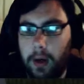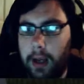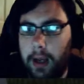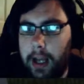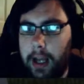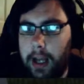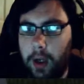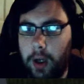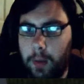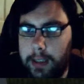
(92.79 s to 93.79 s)
actually
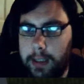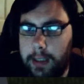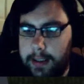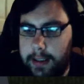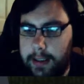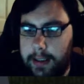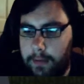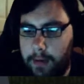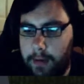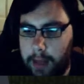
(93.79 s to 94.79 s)
updated to the very